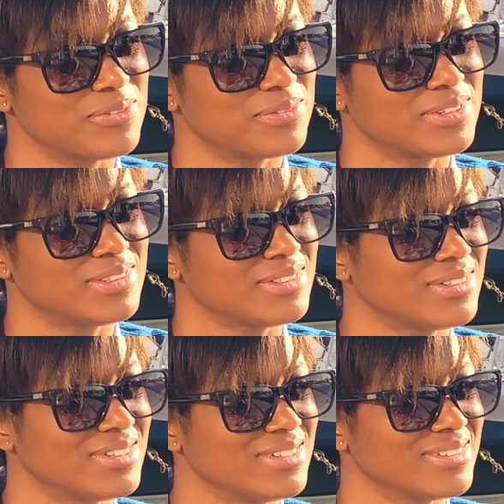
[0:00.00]

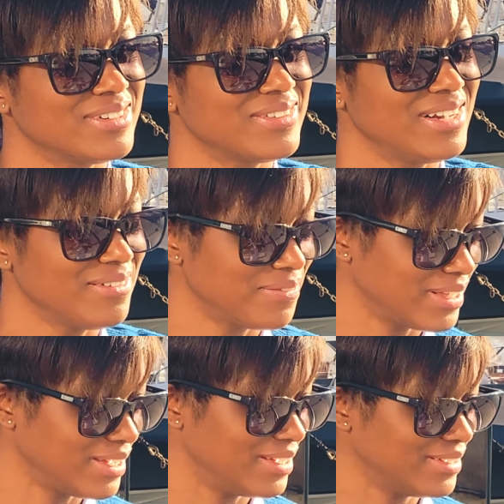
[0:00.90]
Oh, oh, I love
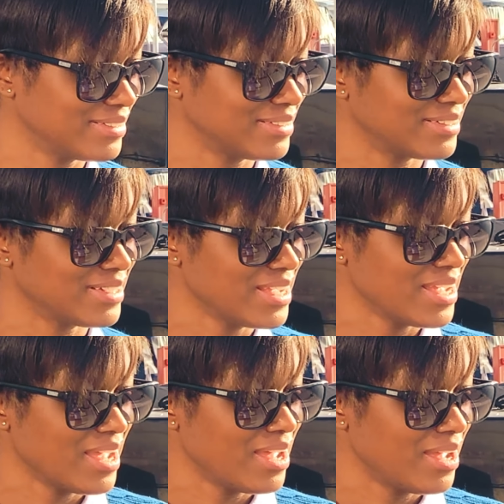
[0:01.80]
that.
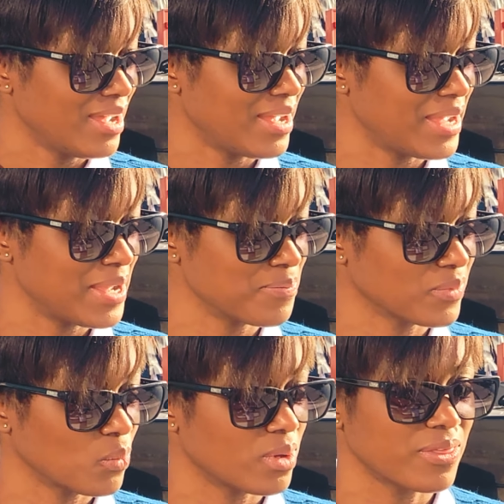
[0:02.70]

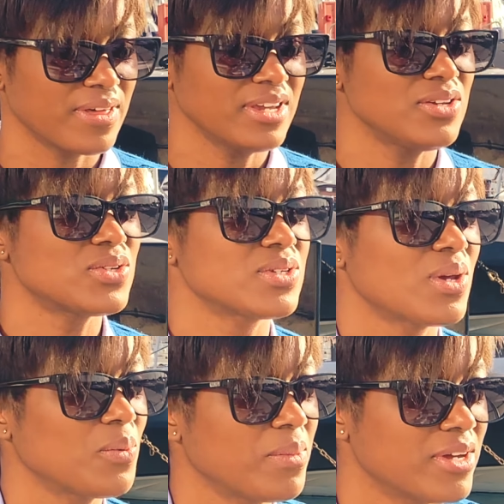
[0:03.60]
Um, well, thank you
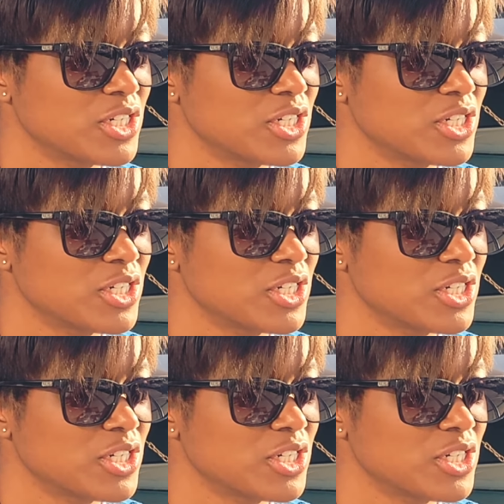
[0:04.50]
so much